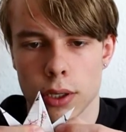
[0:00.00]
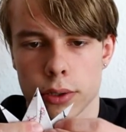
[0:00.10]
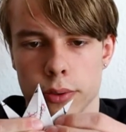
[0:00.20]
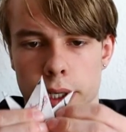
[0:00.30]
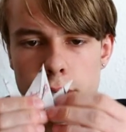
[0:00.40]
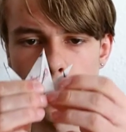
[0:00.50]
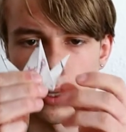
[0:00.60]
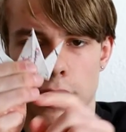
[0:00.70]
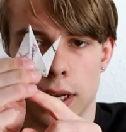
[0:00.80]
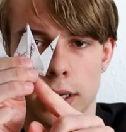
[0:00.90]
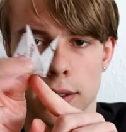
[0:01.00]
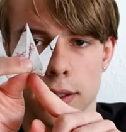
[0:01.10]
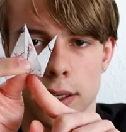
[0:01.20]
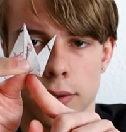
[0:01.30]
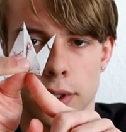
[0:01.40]
Create a little angle
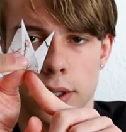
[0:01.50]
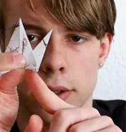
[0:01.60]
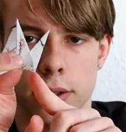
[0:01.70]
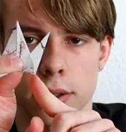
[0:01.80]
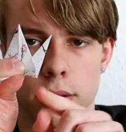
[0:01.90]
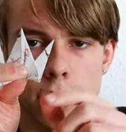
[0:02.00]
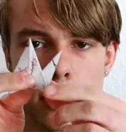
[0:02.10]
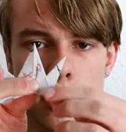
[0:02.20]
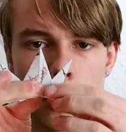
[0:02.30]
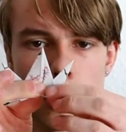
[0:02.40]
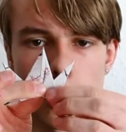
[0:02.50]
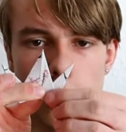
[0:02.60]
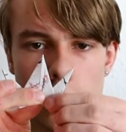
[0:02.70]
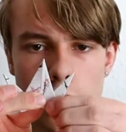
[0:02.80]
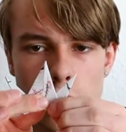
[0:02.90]
down here,
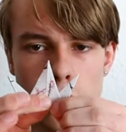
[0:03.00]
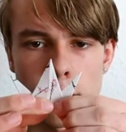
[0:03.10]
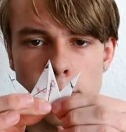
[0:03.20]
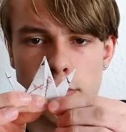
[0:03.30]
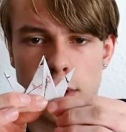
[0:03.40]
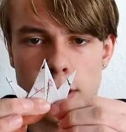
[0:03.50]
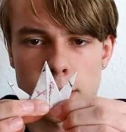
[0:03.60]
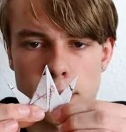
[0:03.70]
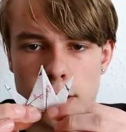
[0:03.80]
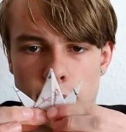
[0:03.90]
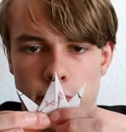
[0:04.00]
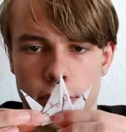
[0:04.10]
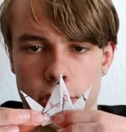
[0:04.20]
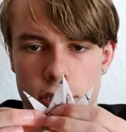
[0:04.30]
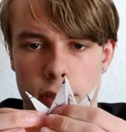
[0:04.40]
flatten it and
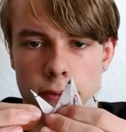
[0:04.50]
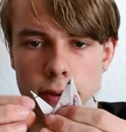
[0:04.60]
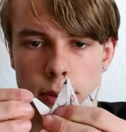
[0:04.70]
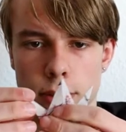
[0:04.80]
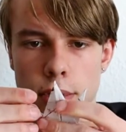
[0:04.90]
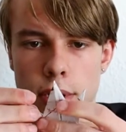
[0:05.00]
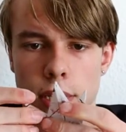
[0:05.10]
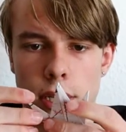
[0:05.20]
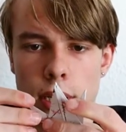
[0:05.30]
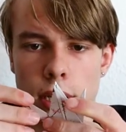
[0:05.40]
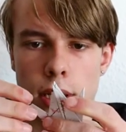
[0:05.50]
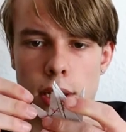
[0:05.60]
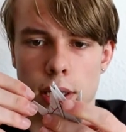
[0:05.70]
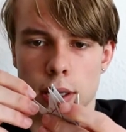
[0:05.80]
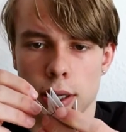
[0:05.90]
finish the fold.
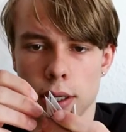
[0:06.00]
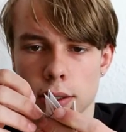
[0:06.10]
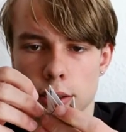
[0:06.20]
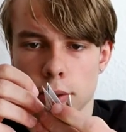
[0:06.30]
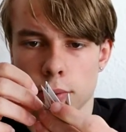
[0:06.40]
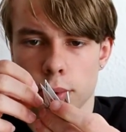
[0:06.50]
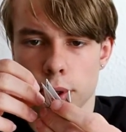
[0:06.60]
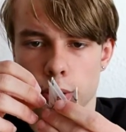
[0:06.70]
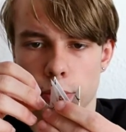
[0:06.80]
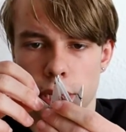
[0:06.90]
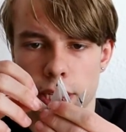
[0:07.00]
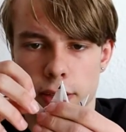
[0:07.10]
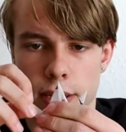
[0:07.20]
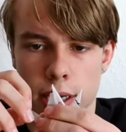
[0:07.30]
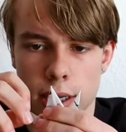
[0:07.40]
And then we're gonna make
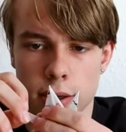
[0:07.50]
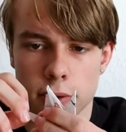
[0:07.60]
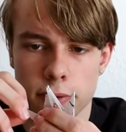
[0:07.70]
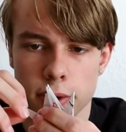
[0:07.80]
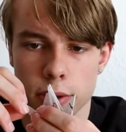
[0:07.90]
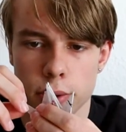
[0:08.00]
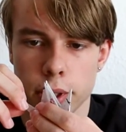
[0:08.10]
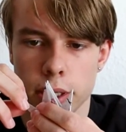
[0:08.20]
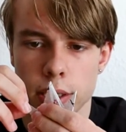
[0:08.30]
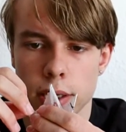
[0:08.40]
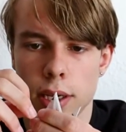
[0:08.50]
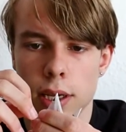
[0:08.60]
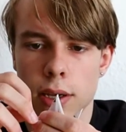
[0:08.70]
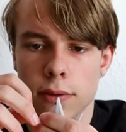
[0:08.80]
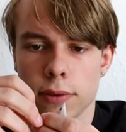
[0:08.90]
the head of the crane.
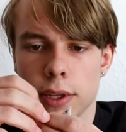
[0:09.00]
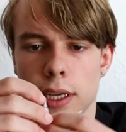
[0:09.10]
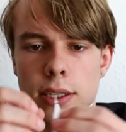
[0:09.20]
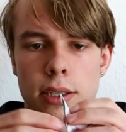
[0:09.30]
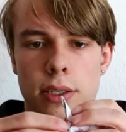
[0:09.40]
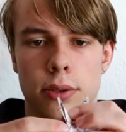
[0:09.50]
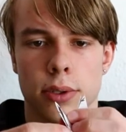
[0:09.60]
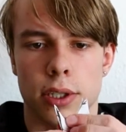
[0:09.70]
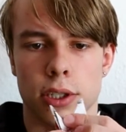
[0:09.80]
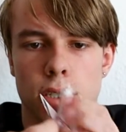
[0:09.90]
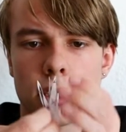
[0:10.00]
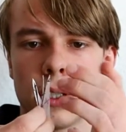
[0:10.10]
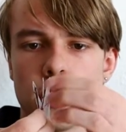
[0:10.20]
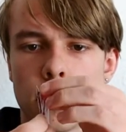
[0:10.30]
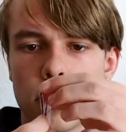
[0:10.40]
For that, you essentially
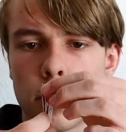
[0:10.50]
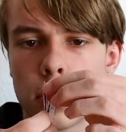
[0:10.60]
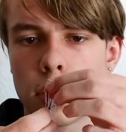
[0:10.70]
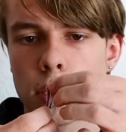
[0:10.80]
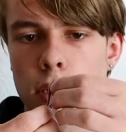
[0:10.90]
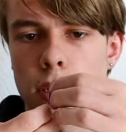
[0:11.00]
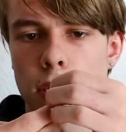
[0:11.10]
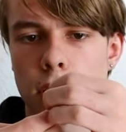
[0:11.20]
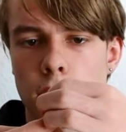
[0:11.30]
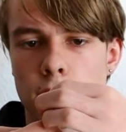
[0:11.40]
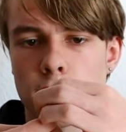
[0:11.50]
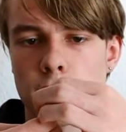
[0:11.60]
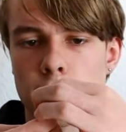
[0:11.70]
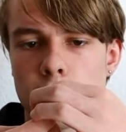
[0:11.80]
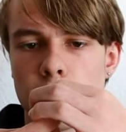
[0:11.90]
go, as you
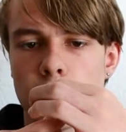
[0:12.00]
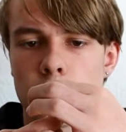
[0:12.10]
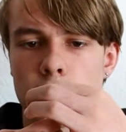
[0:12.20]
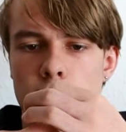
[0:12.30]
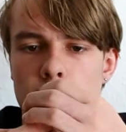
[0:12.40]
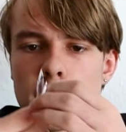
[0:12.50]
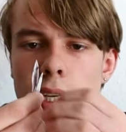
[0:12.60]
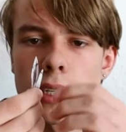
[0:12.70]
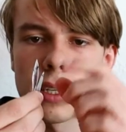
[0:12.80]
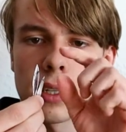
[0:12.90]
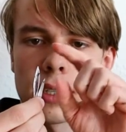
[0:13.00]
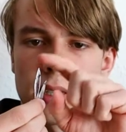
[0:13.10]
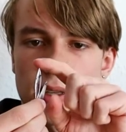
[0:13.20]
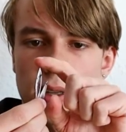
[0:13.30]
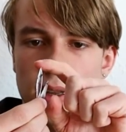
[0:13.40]
can see, there's technically a
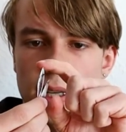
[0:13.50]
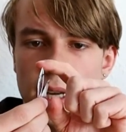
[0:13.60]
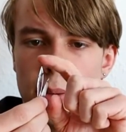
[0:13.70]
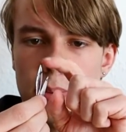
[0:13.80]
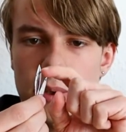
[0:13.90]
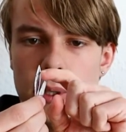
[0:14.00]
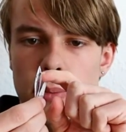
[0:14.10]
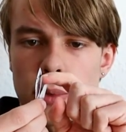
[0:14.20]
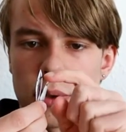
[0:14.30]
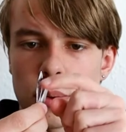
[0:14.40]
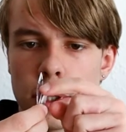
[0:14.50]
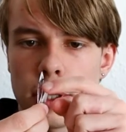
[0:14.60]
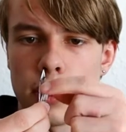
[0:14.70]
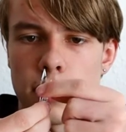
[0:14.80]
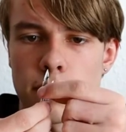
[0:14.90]
little gap in between
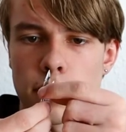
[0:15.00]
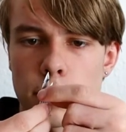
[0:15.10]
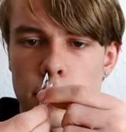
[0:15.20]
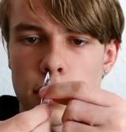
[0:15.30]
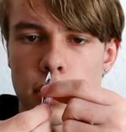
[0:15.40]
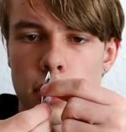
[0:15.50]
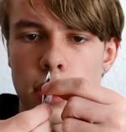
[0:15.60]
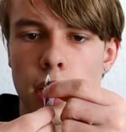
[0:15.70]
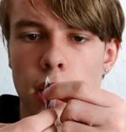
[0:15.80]
these folds here.